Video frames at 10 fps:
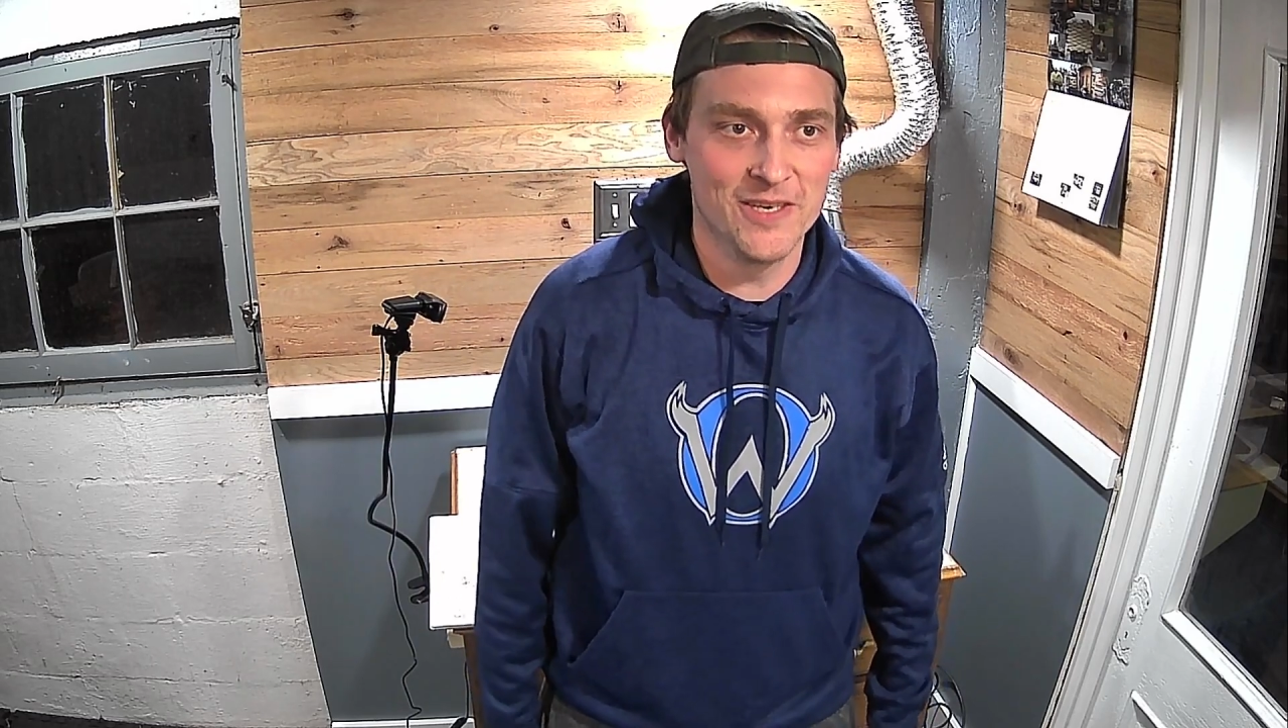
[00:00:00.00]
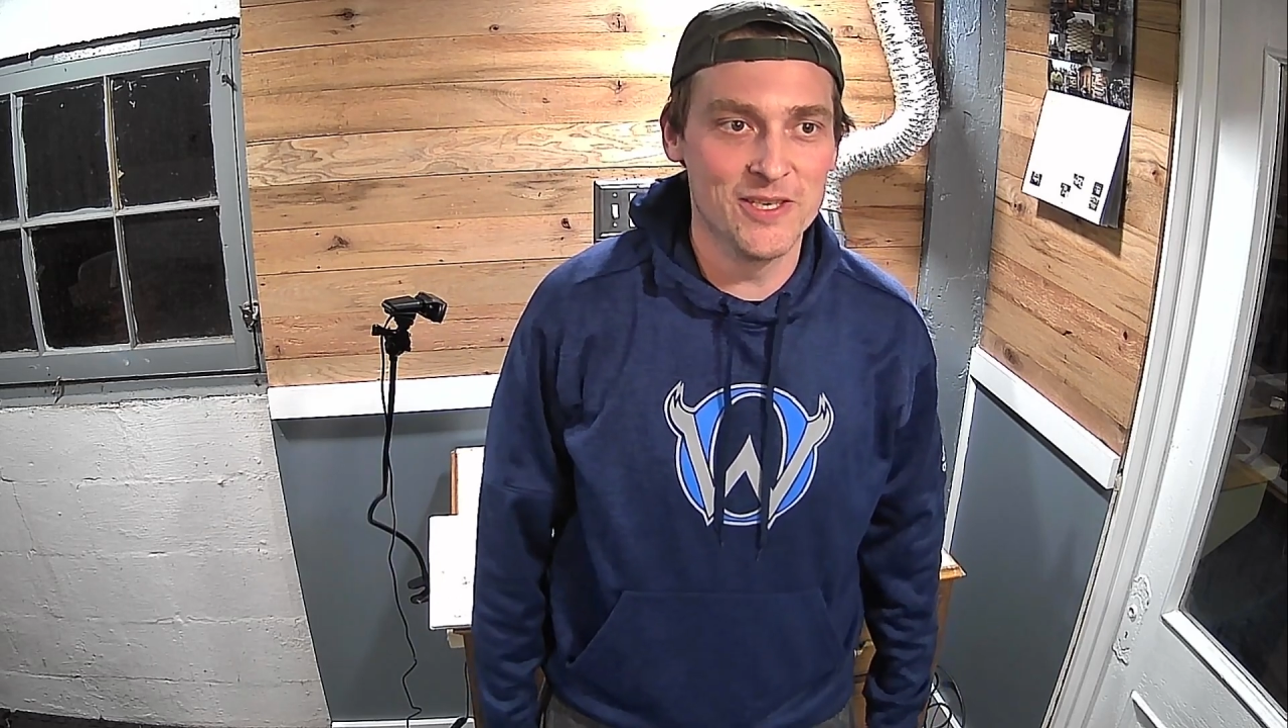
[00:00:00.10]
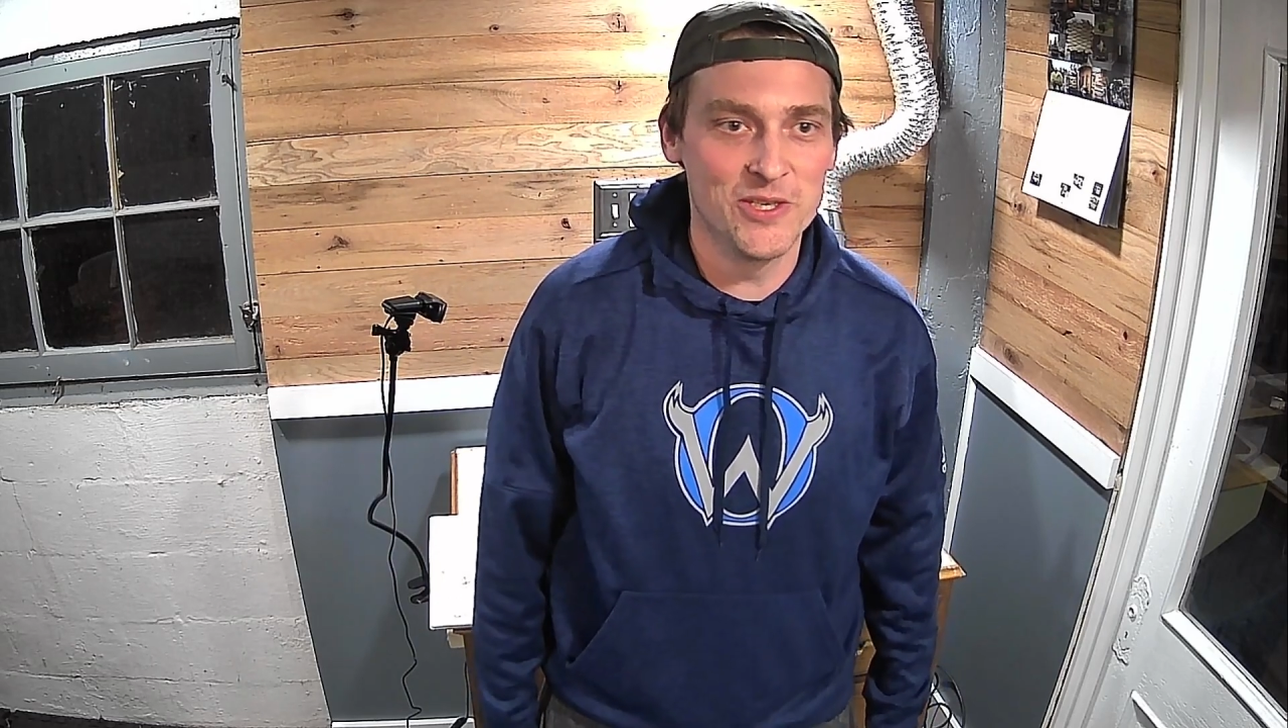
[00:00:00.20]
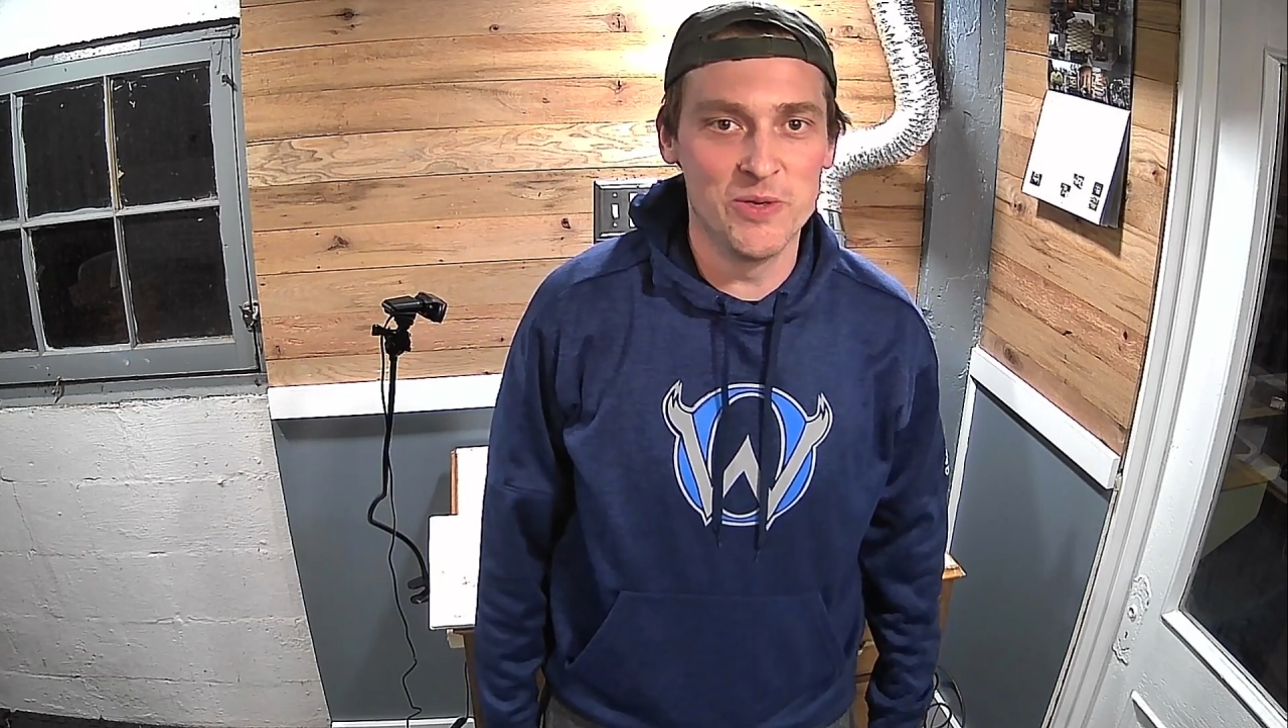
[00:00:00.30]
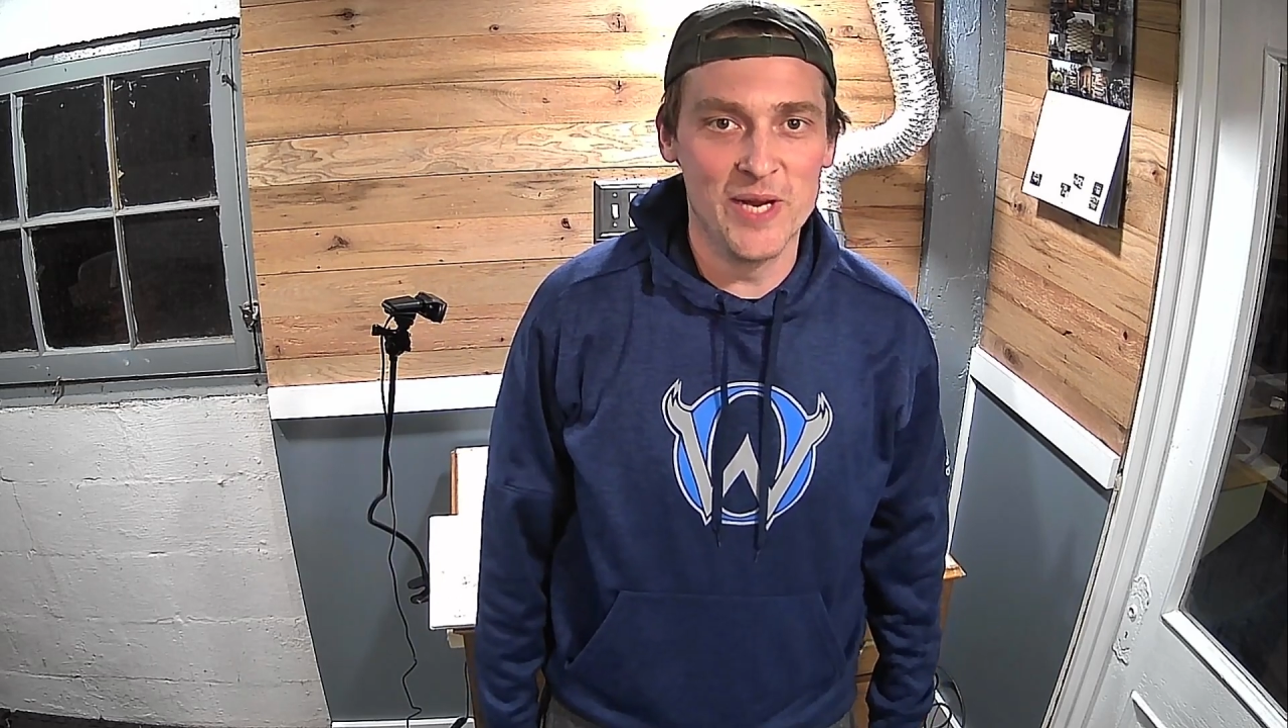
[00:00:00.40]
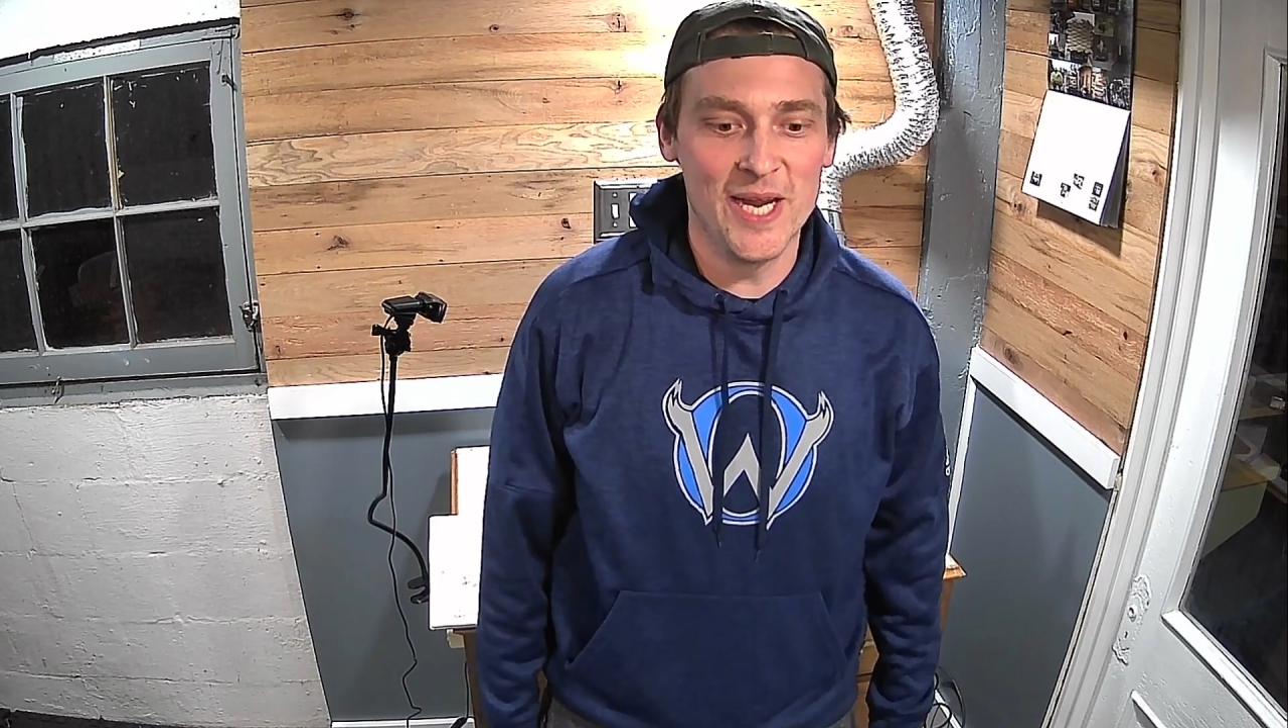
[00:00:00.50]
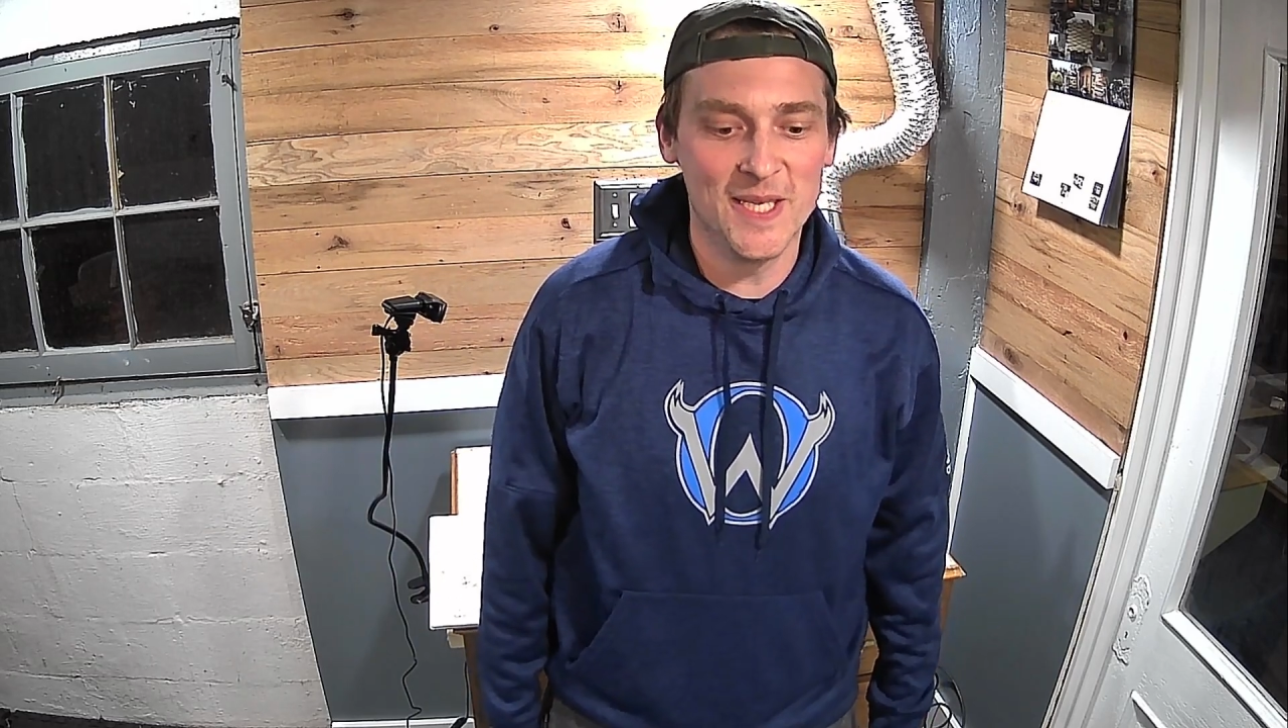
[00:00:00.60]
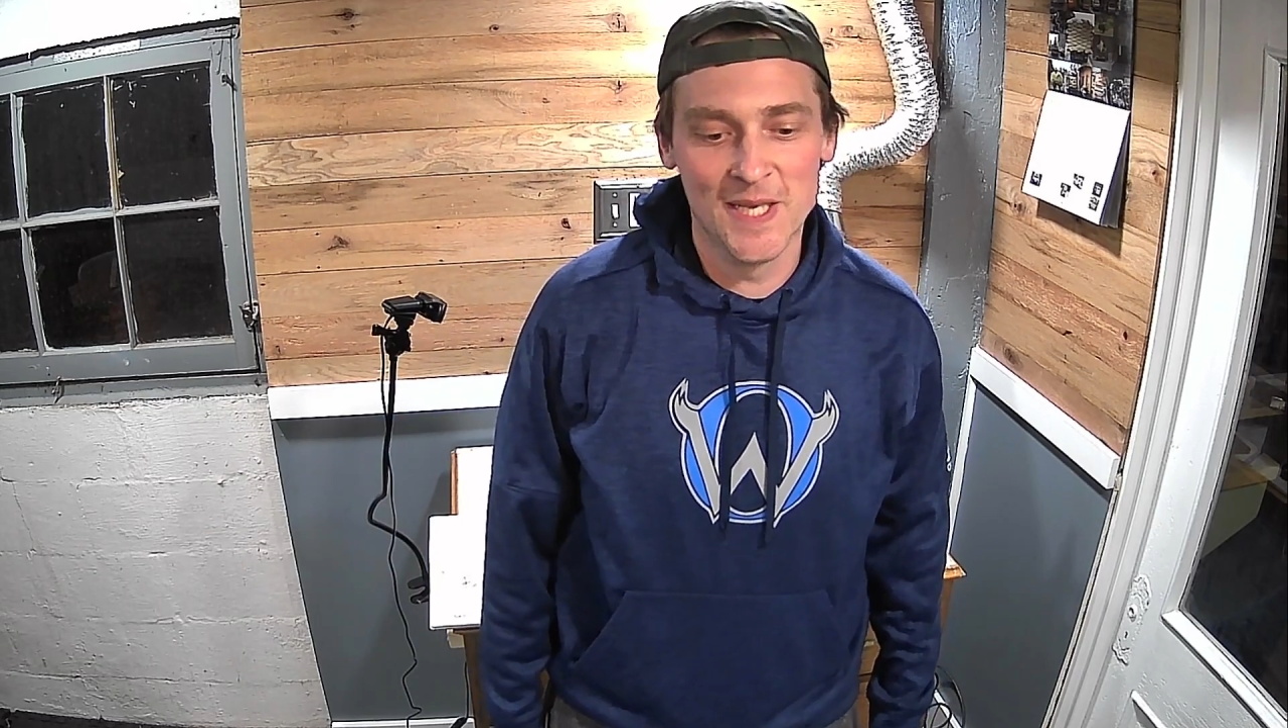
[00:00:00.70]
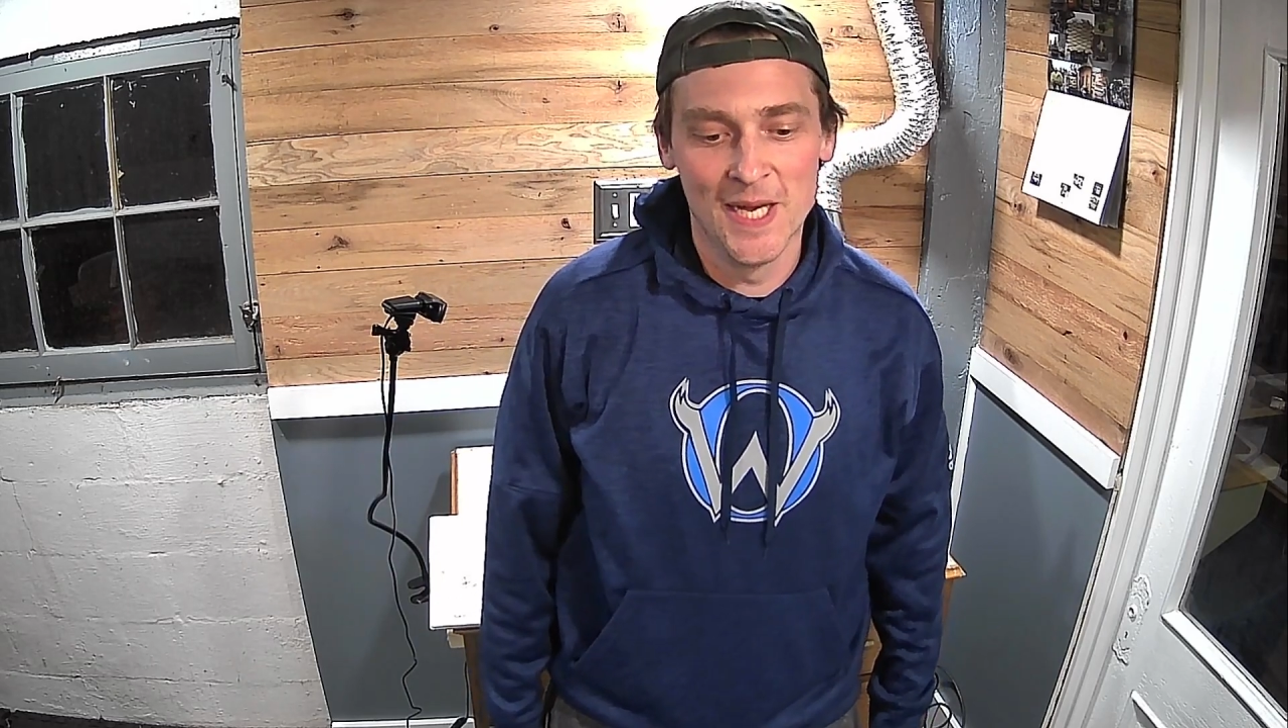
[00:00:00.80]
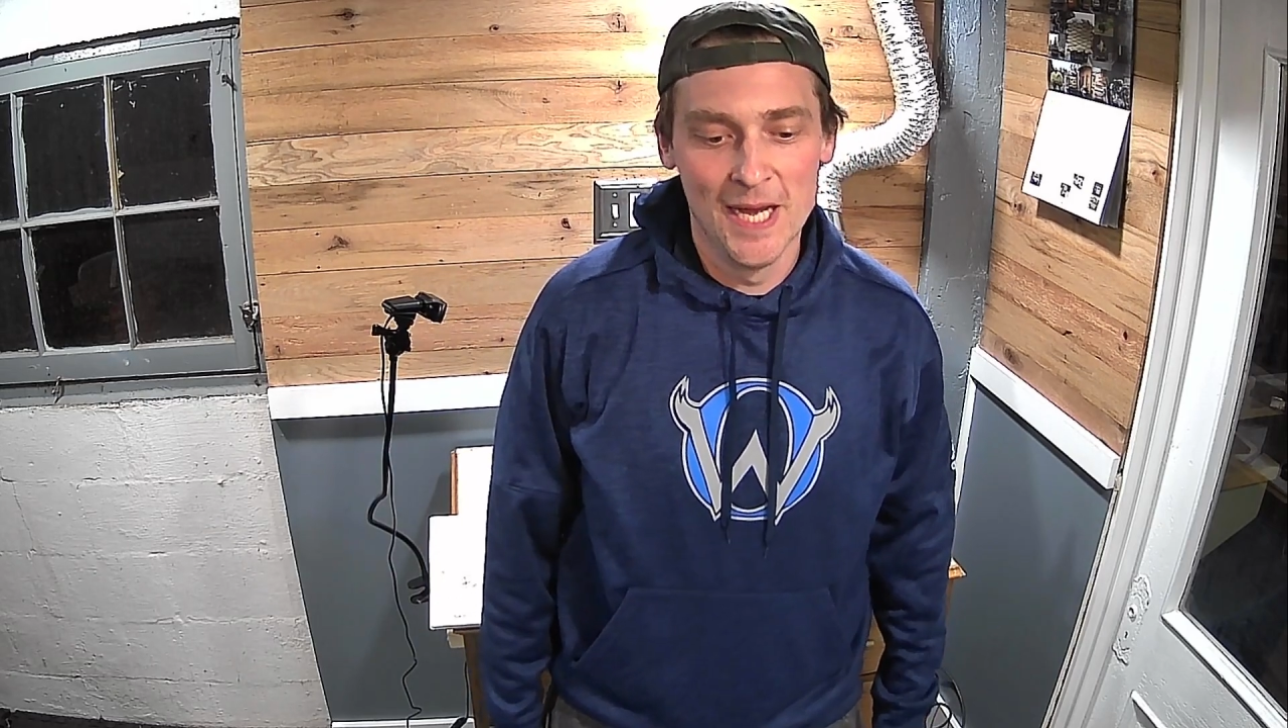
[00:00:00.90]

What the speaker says: in 2 days.